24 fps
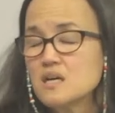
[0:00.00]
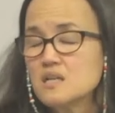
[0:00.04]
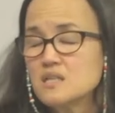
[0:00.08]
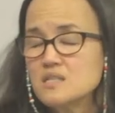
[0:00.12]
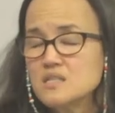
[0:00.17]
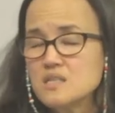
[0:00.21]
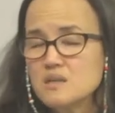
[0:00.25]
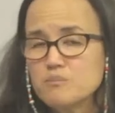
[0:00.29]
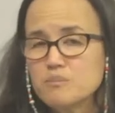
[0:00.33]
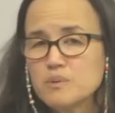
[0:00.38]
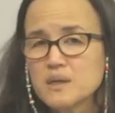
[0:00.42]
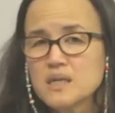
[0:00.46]

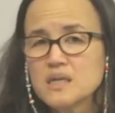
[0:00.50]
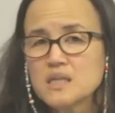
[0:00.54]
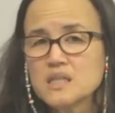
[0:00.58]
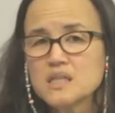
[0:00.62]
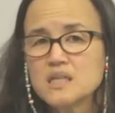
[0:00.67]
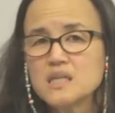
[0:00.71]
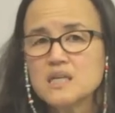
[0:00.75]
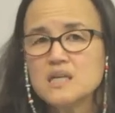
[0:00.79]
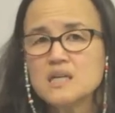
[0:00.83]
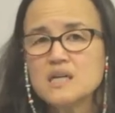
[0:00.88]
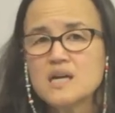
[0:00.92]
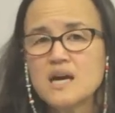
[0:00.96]

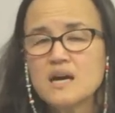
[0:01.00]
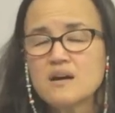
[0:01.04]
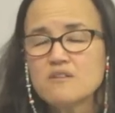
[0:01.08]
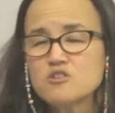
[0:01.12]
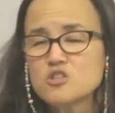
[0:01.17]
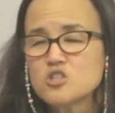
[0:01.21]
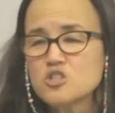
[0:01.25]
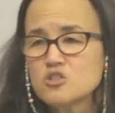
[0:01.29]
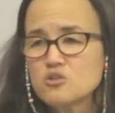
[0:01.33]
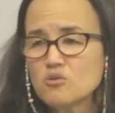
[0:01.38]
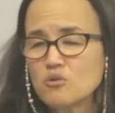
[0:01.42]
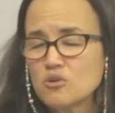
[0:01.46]
typically have
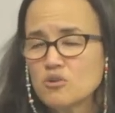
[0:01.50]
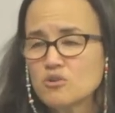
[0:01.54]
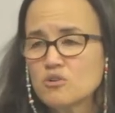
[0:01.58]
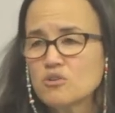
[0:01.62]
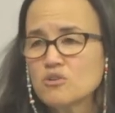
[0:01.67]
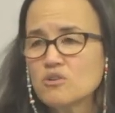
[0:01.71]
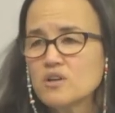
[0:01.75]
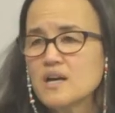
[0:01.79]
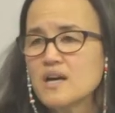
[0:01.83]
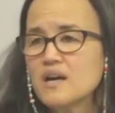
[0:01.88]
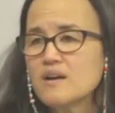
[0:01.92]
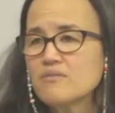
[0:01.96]

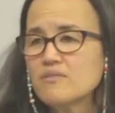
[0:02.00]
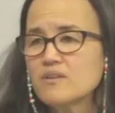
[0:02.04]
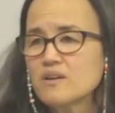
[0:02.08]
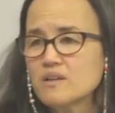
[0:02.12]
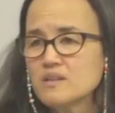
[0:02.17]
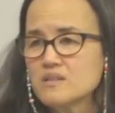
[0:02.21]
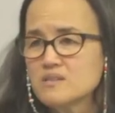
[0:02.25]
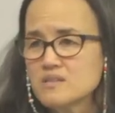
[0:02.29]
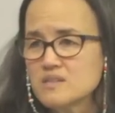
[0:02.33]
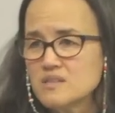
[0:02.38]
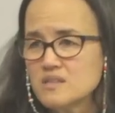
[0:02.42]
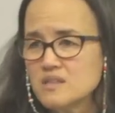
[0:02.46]
shorter
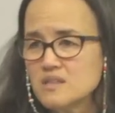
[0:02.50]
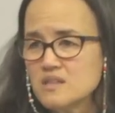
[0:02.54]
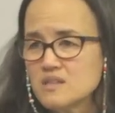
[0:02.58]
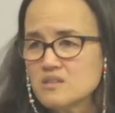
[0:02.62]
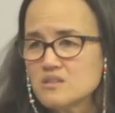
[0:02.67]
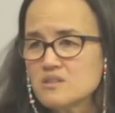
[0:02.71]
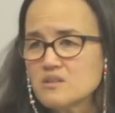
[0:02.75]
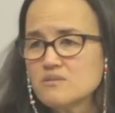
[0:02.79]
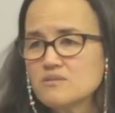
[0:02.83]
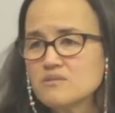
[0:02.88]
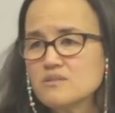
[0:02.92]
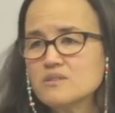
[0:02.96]
efficacy
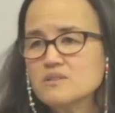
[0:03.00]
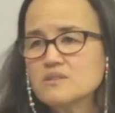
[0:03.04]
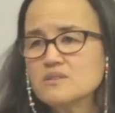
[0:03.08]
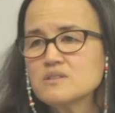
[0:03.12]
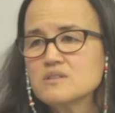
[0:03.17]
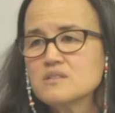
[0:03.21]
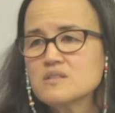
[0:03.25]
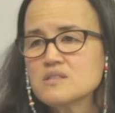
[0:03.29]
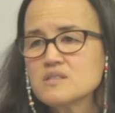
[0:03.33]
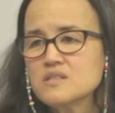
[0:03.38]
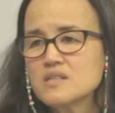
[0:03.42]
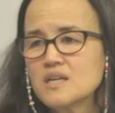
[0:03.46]

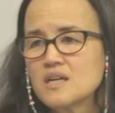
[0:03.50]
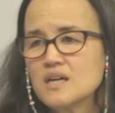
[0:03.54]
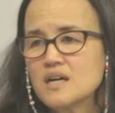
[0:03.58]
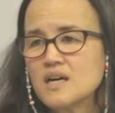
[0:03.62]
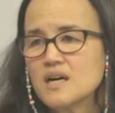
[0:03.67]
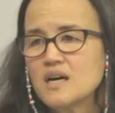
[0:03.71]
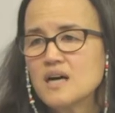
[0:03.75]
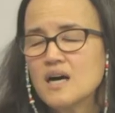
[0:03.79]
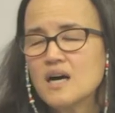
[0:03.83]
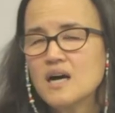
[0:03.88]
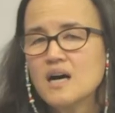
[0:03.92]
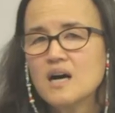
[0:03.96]
intervals.
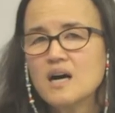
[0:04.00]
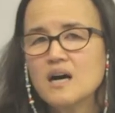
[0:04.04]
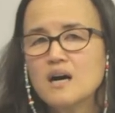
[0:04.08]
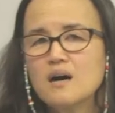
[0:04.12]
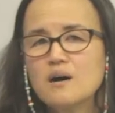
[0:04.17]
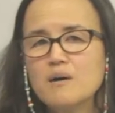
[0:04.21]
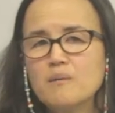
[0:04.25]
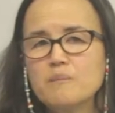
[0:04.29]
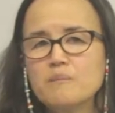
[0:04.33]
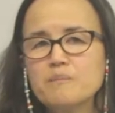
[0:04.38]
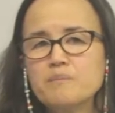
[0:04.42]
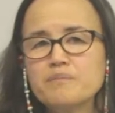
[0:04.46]

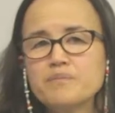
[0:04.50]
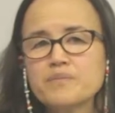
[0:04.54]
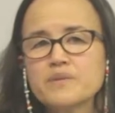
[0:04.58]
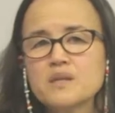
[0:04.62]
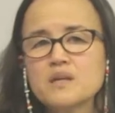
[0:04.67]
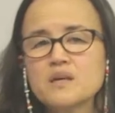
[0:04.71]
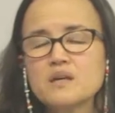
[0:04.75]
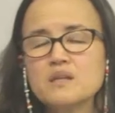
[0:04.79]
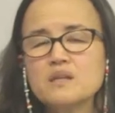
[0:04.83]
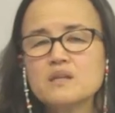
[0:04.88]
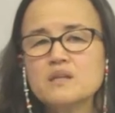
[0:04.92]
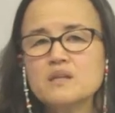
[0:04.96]

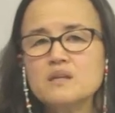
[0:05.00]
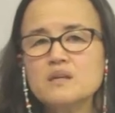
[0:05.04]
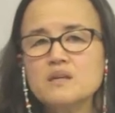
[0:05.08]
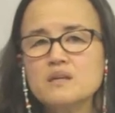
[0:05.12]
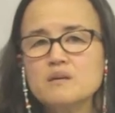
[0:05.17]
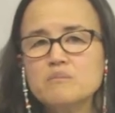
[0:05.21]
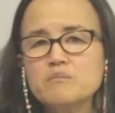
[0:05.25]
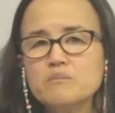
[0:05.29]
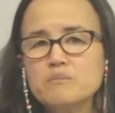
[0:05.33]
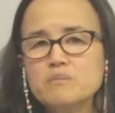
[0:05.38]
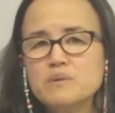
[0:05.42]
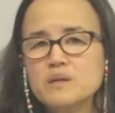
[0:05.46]

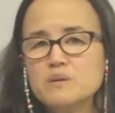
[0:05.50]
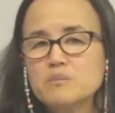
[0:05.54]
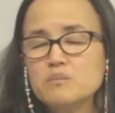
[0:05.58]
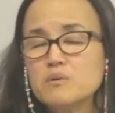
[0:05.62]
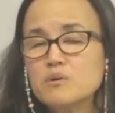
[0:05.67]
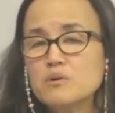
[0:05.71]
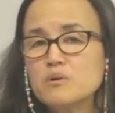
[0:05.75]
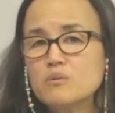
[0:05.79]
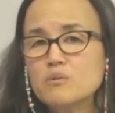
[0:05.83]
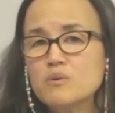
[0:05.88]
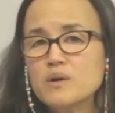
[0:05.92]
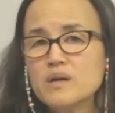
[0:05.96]
The
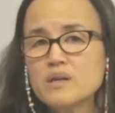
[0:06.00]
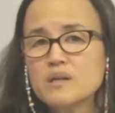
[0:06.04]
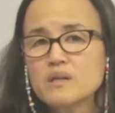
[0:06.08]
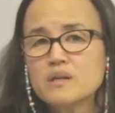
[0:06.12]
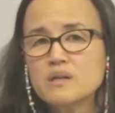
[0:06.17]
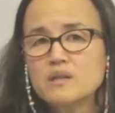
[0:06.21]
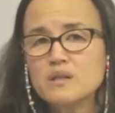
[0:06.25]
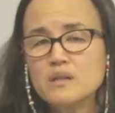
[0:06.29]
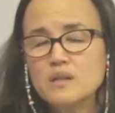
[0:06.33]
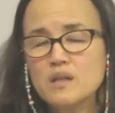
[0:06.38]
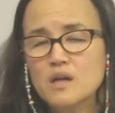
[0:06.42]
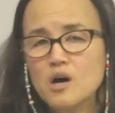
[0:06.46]
people with
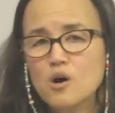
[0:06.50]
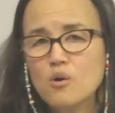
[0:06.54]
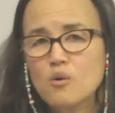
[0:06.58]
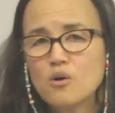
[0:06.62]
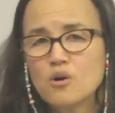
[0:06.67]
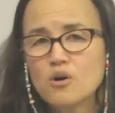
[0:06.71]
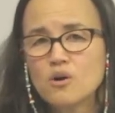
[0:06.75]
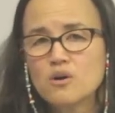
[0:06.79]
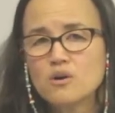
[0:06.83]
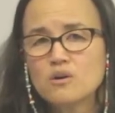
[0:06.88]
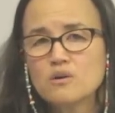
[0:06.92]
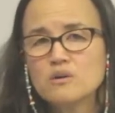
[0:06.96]

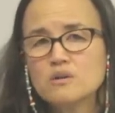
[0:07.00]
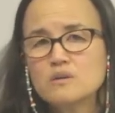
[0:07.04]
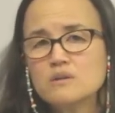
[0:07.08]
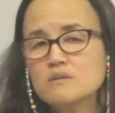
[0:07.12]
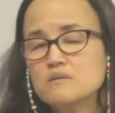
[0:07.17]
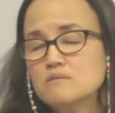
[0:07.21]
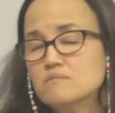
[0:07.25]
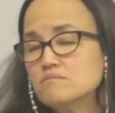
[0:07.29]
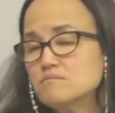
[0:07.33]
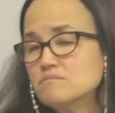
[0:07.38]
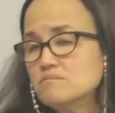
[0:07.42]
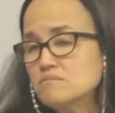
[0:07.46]
lower
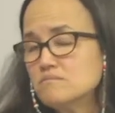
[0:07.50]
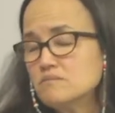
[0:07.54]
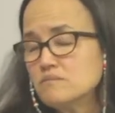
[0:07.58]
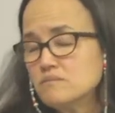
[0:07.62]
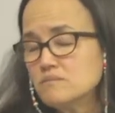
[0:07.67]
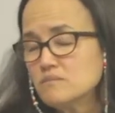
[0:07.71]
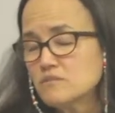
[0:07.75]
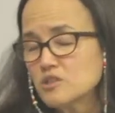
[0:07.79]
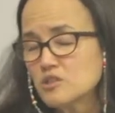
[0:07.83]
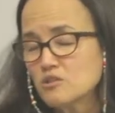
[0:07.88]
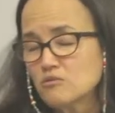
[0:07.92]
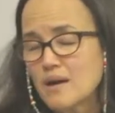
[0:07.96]

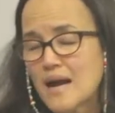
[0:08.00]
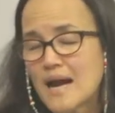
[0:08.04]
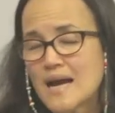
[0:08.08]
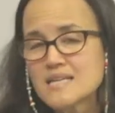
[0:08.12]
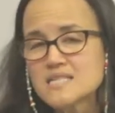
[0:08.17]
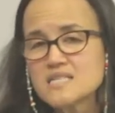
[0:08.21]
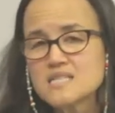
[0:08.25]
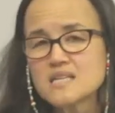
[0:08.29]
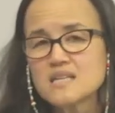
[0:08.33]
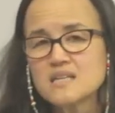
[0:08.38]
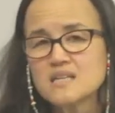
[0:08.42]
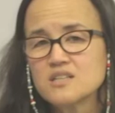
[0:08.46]

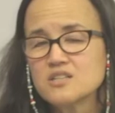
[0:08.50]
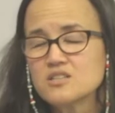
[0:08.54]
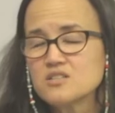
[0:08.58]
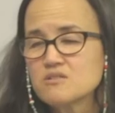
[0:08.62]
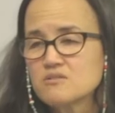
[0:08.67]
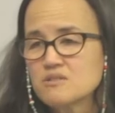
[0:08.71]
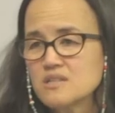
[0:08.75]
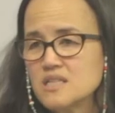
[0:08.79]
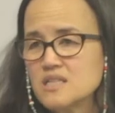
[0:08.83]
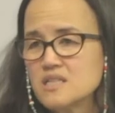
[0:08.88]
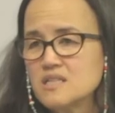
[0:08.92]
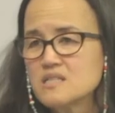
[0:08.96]
thoracic
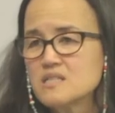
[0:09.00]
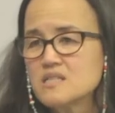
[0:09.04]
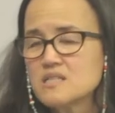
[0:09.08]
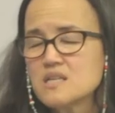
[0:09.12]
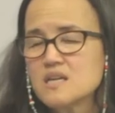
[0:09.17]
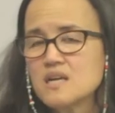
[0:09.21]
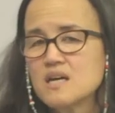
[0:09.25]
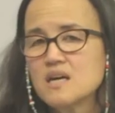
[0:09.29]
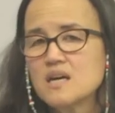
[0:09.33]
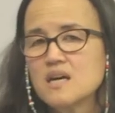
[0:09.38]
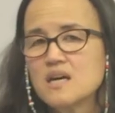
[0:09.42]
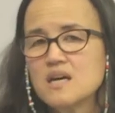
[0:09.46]
injuries,
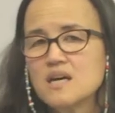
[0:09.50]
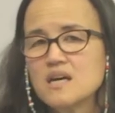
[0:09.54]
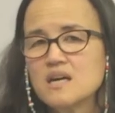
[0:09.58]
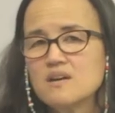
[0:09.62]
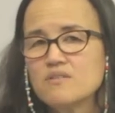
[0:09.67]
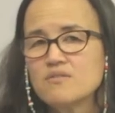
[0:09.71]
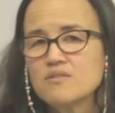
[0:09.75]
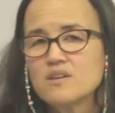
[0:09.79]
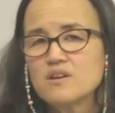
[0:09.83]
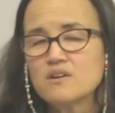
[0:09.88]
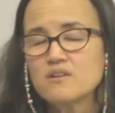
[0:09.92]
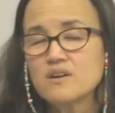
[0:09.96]

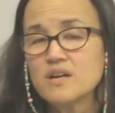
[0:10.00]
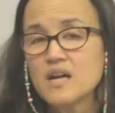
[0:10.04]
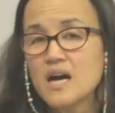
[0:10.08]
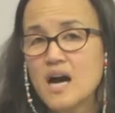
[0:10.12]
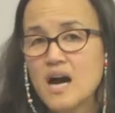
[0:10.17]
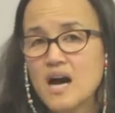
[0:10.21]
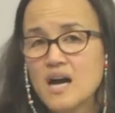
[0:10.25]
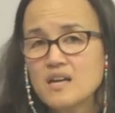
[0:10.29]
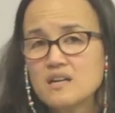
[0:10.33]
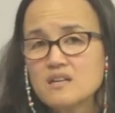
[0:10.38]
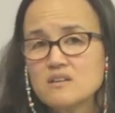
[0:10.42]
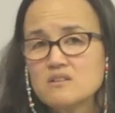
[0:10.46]
if they're
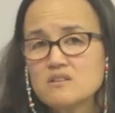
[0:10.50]
not